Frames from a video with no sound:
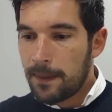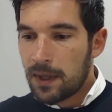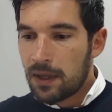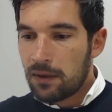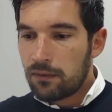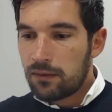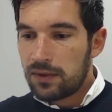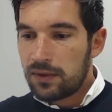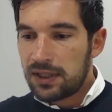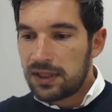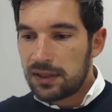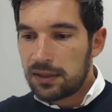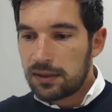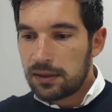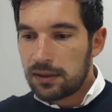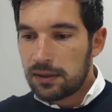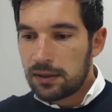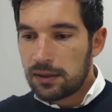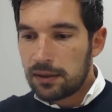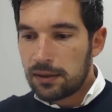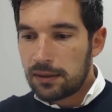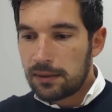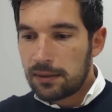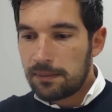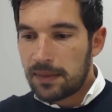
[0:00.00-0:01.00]
with
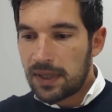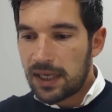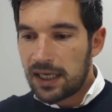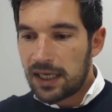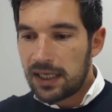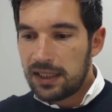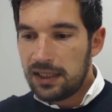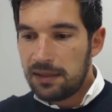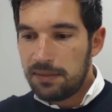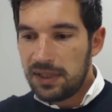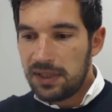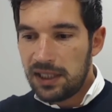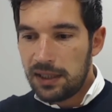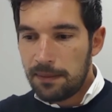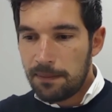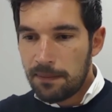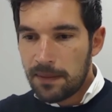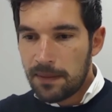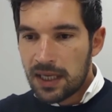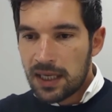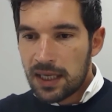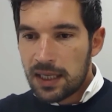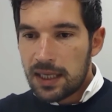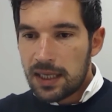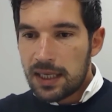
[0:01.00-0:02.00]
IDB,
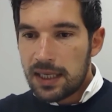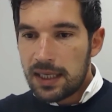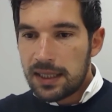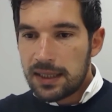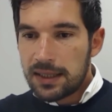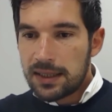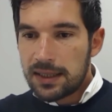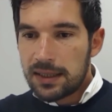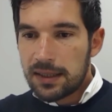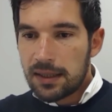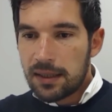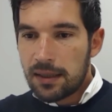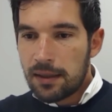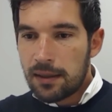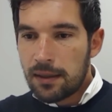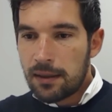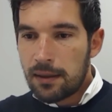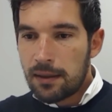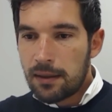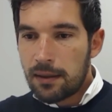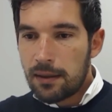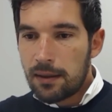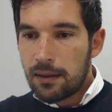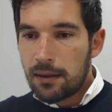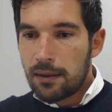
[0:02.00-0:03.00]
is
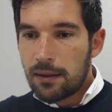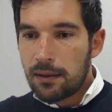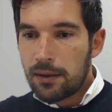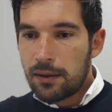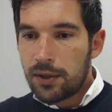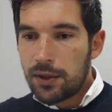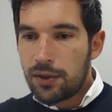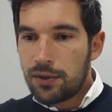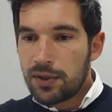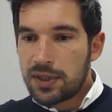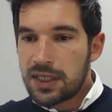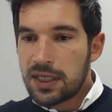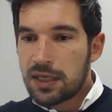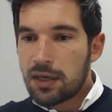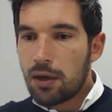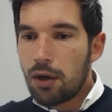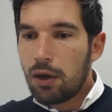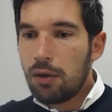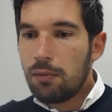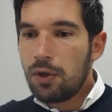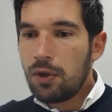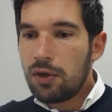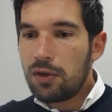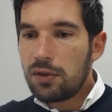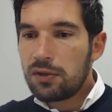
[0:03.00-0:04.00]
using
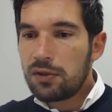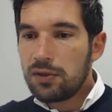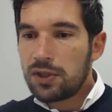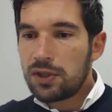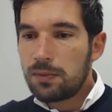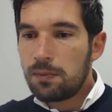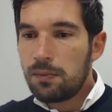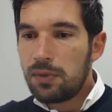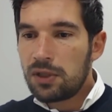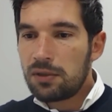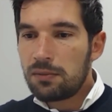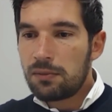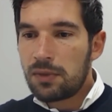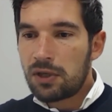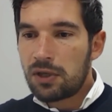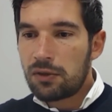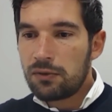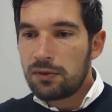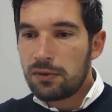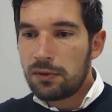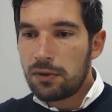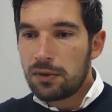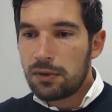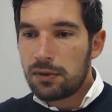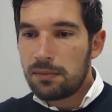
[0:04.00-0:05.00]
homologous bone
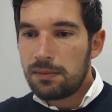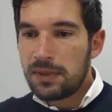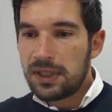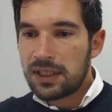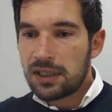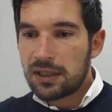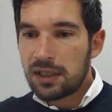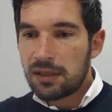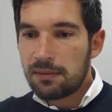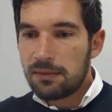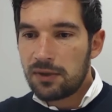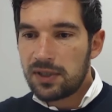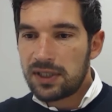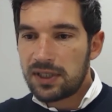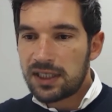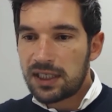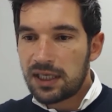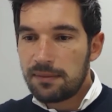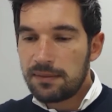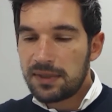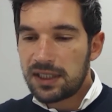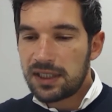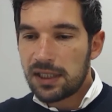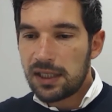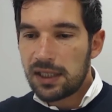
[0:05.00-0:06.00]
marrow mesenchymal stem
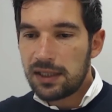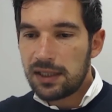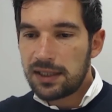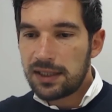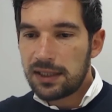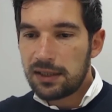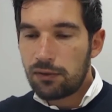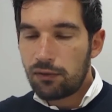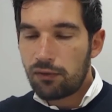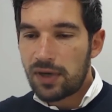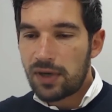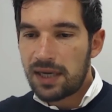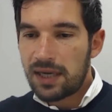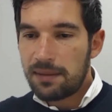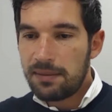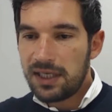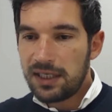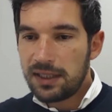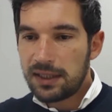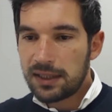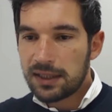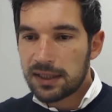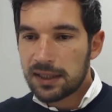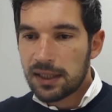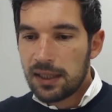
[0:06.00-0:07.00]
cells in
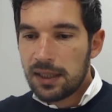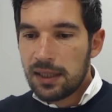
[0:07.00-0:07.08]
rabbits.